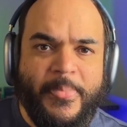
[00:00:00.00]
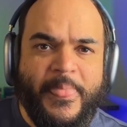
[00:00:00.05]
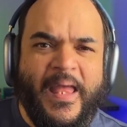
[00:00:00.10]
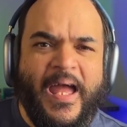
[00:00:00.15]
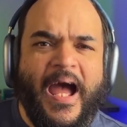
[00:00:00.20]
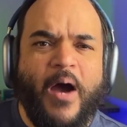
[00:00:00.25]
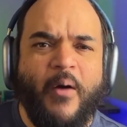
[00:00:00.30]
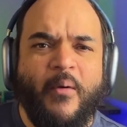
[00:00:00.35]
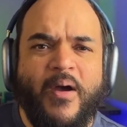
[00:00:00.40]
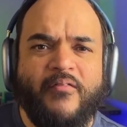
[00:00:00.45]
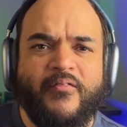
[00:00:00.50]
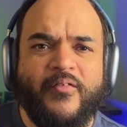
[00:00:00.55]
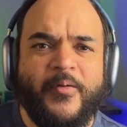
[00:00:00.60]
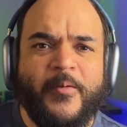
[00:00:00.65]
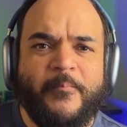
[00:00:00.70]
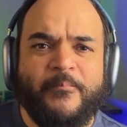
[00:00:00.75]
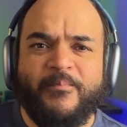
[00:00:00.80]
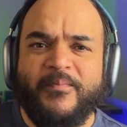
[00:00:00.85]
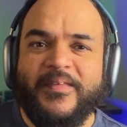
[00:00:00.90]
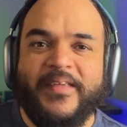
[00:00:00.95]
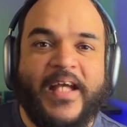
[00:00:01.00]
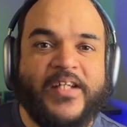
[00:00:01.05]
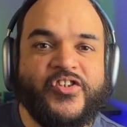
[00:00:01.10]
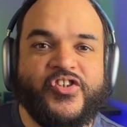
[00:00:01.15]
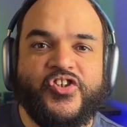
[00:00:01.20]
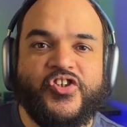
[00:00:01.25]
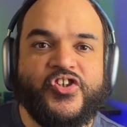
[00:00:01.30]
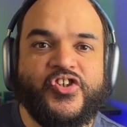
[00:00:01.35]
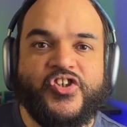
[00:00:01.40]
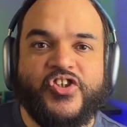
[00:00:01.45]
However, that's
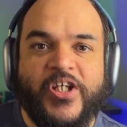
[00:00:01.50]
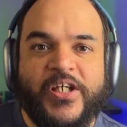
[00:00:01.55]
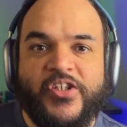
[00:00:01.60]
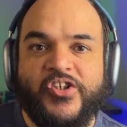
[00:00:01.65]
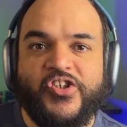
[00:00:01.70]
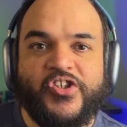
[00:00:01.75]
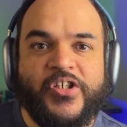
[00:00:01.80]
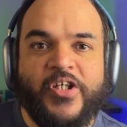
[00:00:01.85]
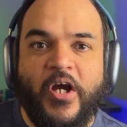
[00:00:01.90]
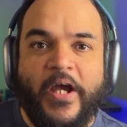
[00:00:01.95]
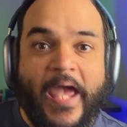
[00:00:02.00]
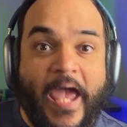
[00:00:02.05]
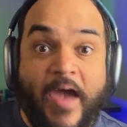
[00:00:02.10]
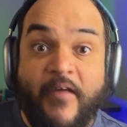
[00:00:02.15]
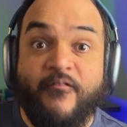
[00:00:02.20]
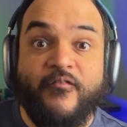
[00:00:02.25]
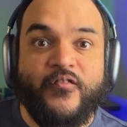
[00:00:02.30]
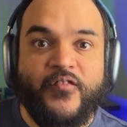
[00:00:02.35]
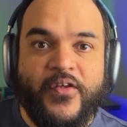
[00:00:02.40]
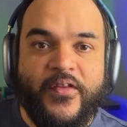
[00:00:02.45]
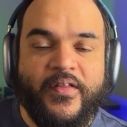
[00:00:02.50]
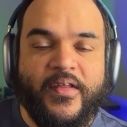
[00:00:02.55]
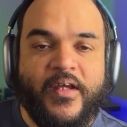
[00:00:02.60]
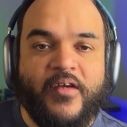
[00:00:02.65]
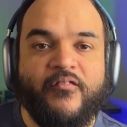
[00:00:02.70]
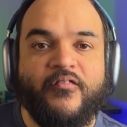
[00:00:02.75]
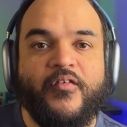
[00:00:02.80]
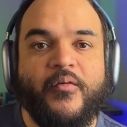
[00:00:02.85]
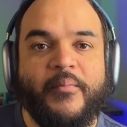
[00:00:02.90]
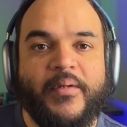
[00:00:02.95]
just changing everything
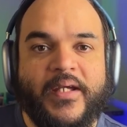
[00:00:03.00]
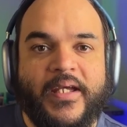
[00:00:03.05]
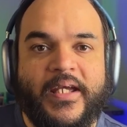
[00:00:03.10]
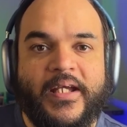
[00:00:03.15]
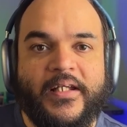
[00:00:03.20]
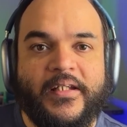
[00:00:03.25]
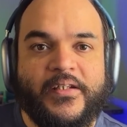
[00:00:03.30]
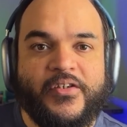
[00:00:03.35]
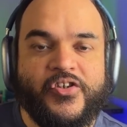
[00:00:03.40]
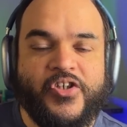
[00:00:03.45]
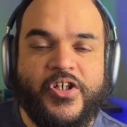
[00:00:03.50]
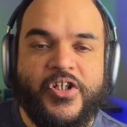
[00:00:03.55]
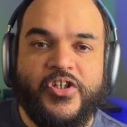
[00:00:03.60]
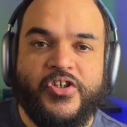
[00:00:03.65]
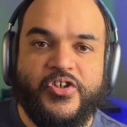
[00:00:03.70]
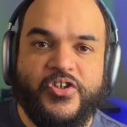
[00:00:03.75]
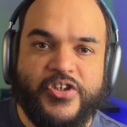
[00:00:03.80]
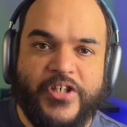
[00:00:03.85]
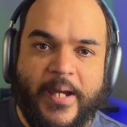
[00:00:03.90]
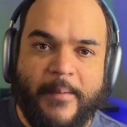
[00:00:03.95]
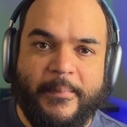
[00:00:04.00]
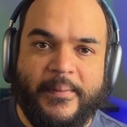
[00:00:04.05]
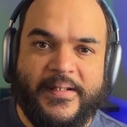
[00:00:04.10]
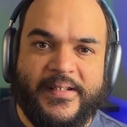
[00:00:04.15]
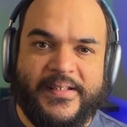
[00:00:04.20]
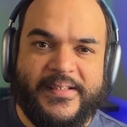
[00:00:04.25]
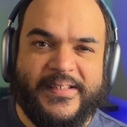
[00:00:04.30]
from English to Japanese.